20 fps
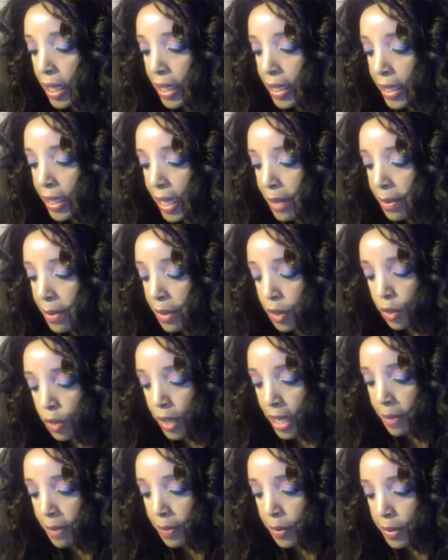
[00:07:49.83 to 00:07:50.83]
They were
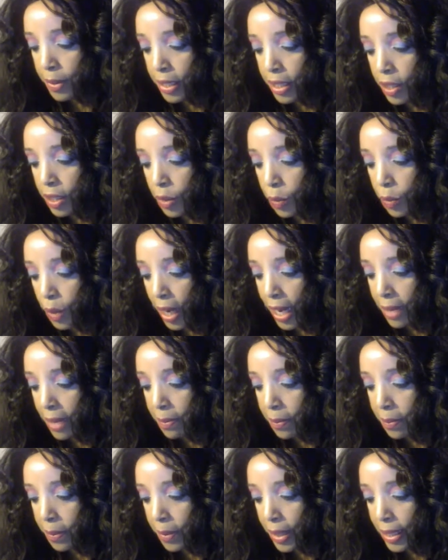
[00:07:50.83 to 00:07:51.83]
trampled in the
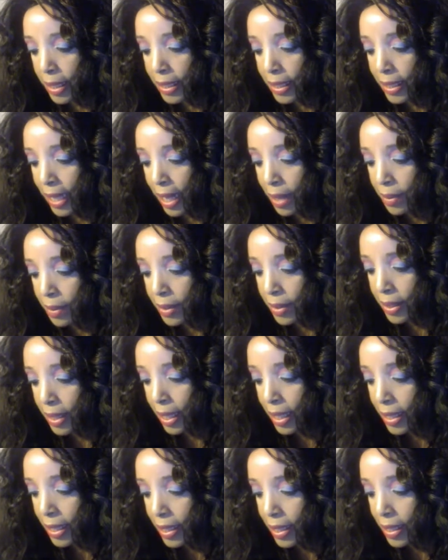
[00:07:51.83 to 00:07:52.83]
winepress
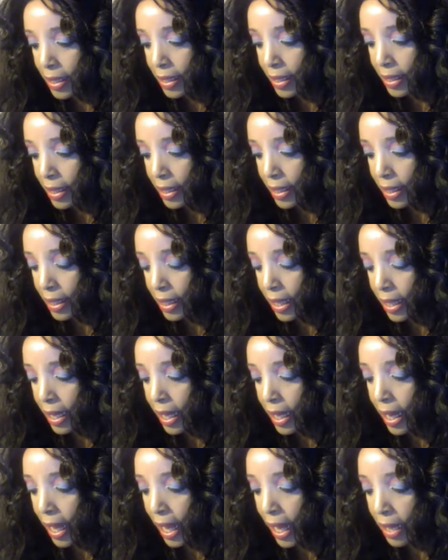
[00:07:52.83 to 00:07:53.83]
outside the city,
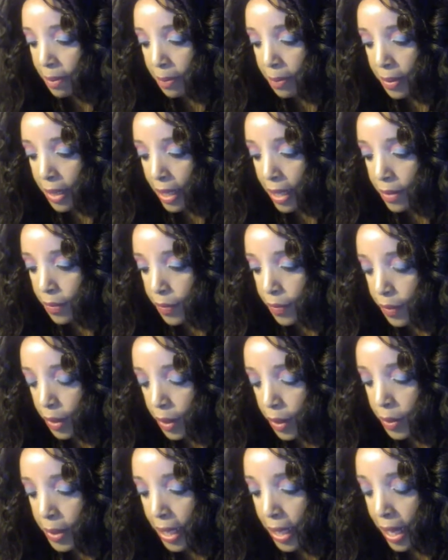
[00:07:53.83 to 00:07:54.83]
and blood
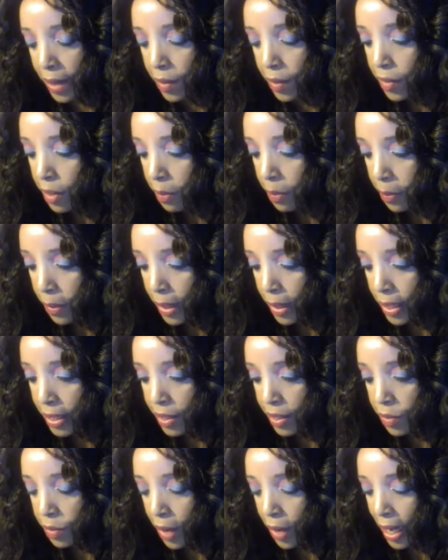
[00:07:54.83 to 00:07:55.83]
flowed out of the
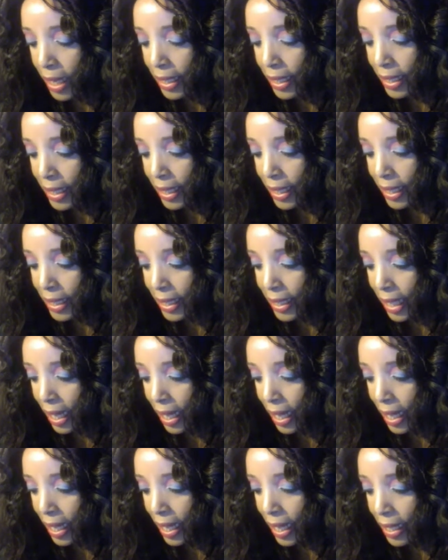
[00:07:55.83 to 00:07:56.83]
press, rising as
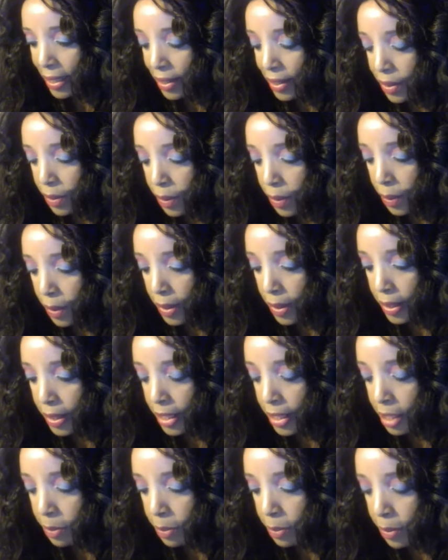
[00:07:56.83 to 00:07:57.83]
high as the
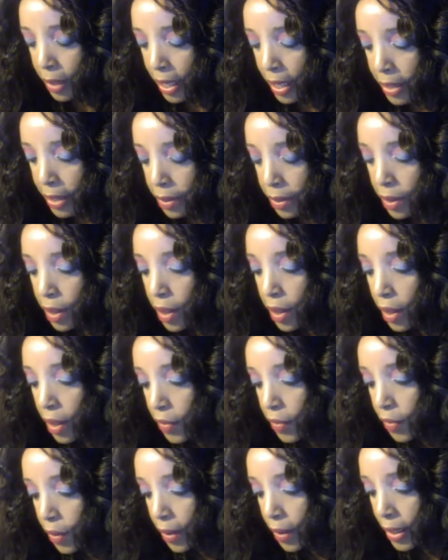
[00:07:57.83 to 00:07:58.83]
horse's bridle
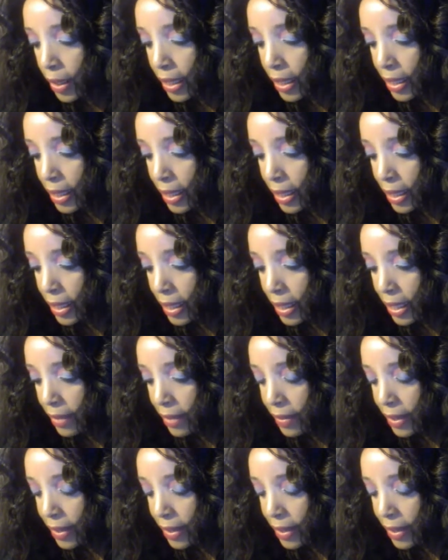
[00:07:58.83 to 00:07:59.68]
for a distance of